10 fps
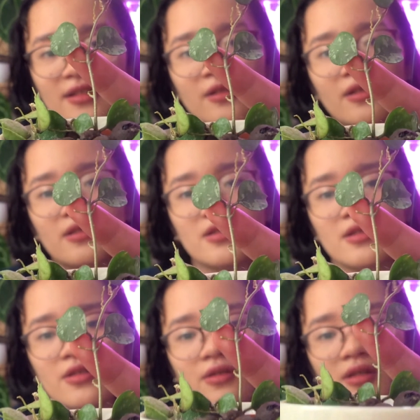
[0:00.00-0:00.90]
This
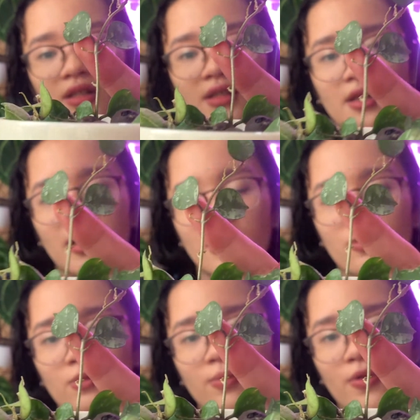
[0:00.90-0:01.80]
is Curtisii
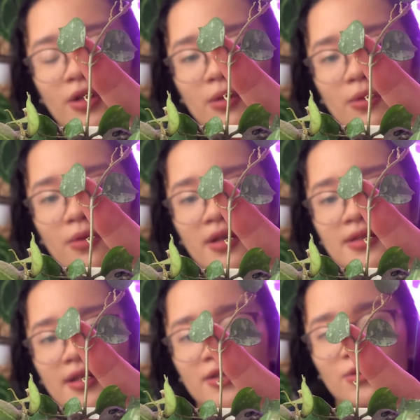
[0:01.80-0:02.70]
2.0 because
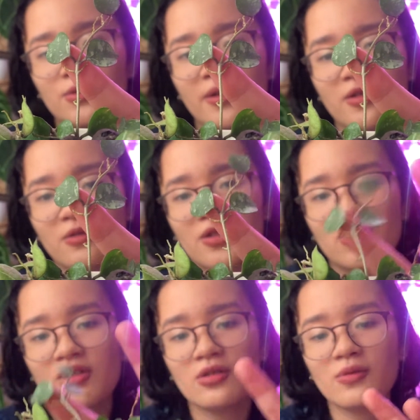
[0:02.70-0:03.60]
I sold my
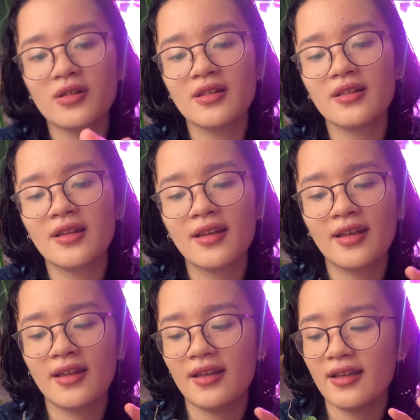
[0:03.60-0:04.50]
original one.
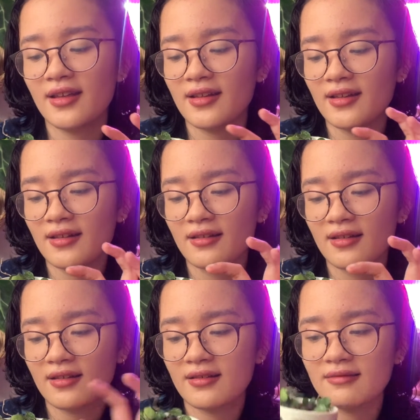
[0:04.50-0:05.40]

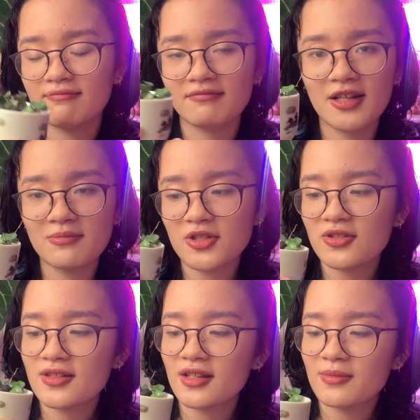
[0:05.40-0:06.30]
And not much
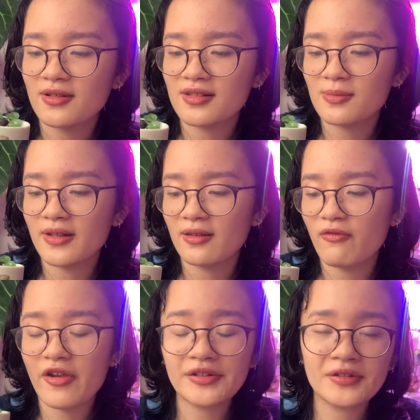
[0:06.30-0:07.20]
to say about this plant.
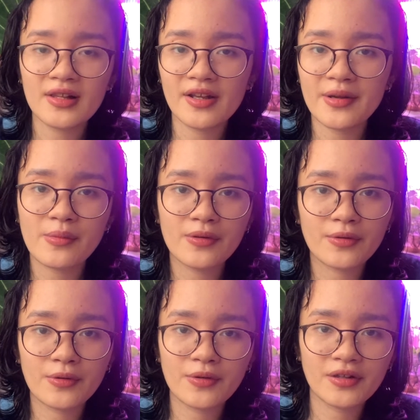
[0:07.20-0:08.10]
Very reliable
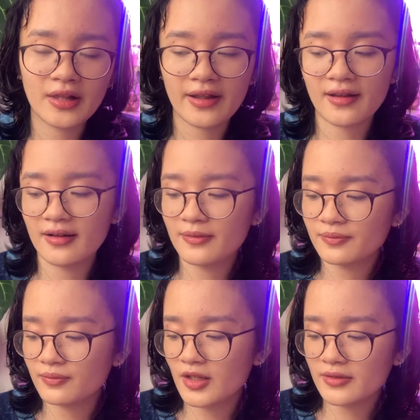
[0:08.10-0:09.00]
grower in Leka.
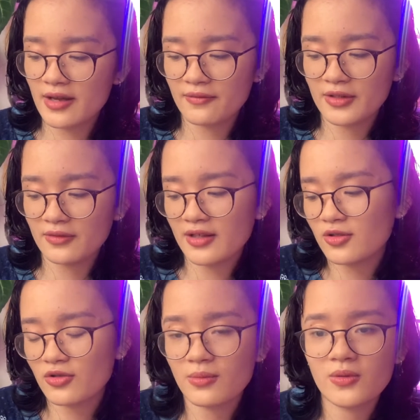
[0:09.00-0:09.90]
Not having any
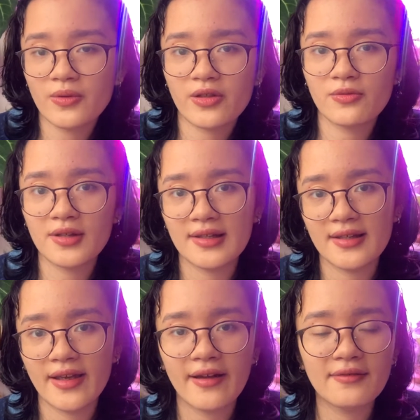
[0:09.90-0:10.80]
trouble with it
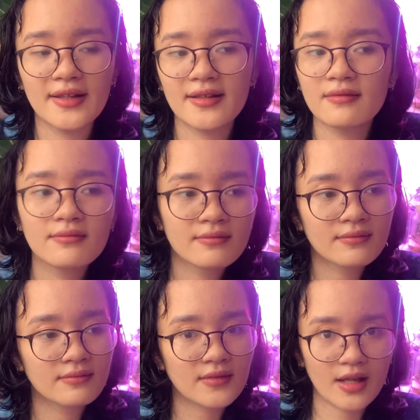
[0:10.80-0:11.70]
really. I have like
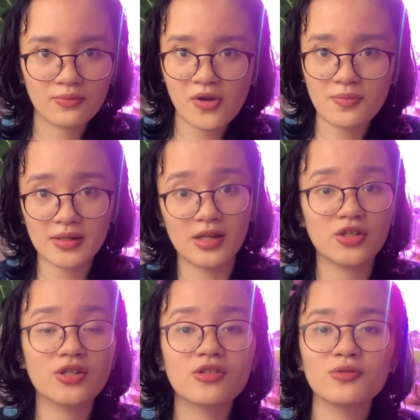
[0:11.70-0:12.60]
10
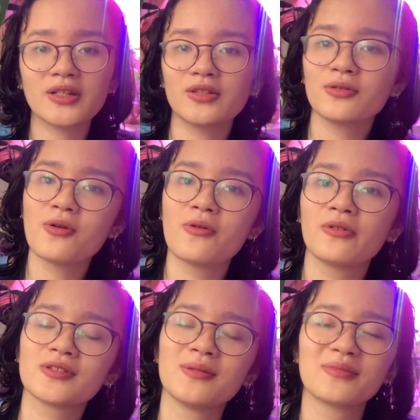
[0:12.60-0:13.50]
propagations ready to go
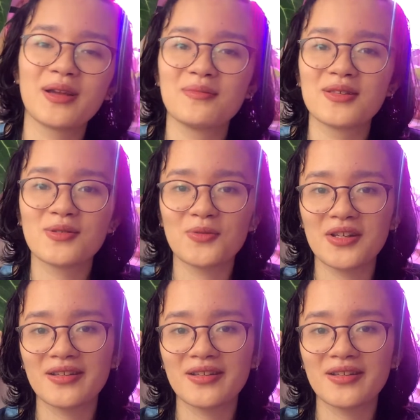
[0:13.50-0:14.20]
sometime this week,